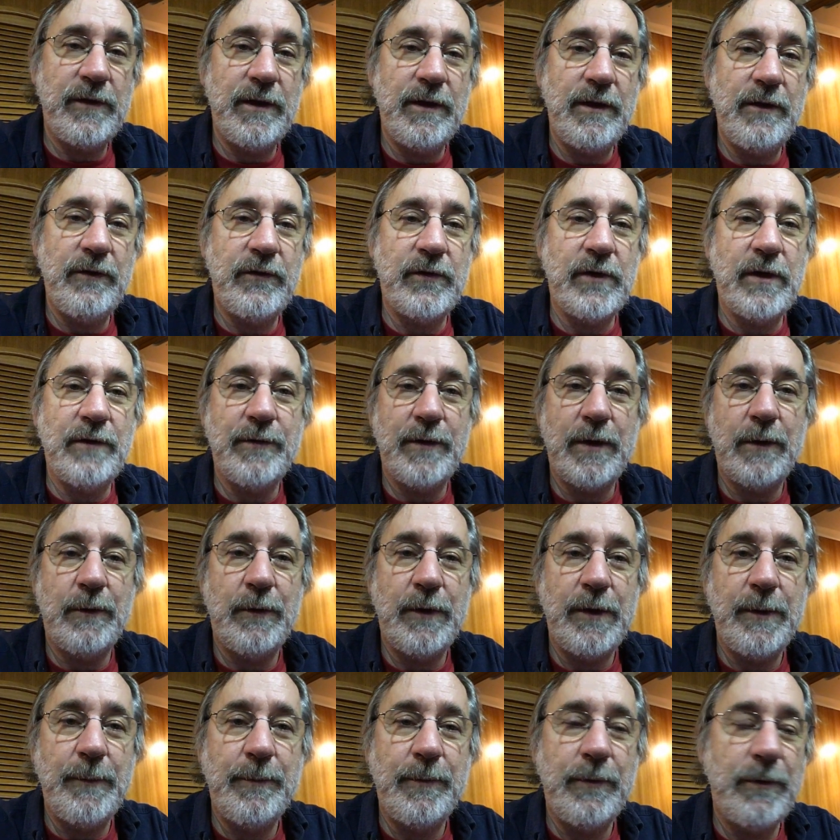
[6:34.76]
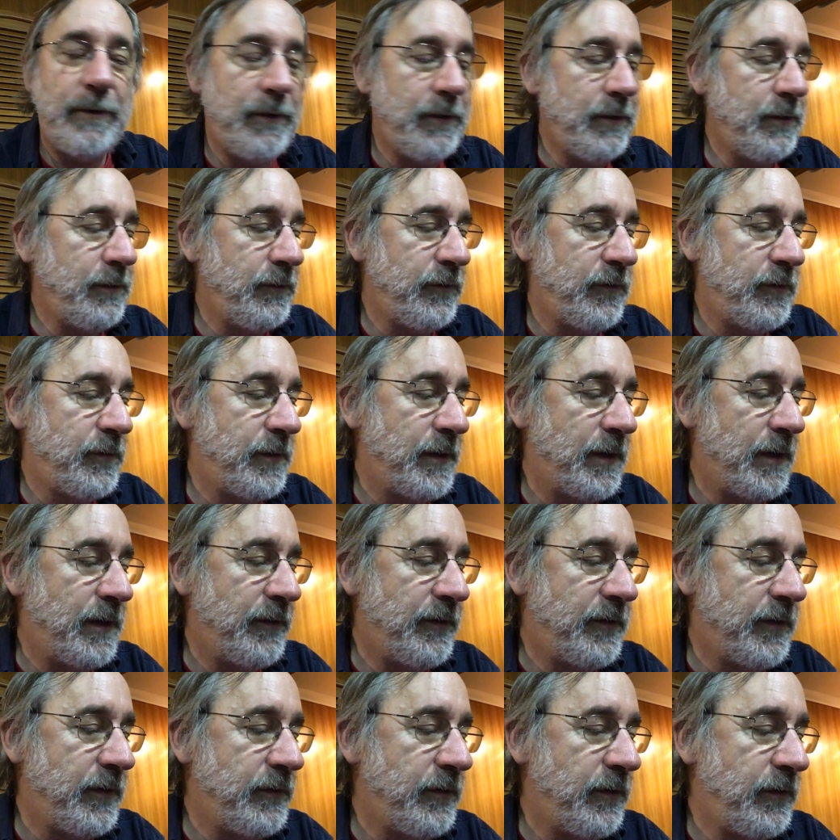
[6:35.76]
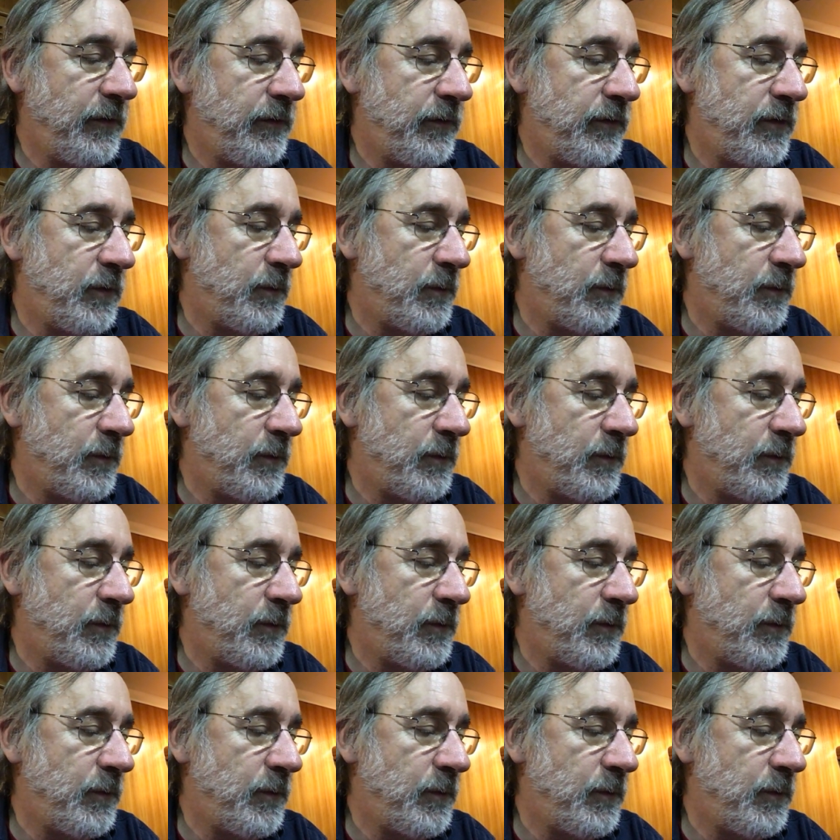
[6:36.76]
things I've already produced, such as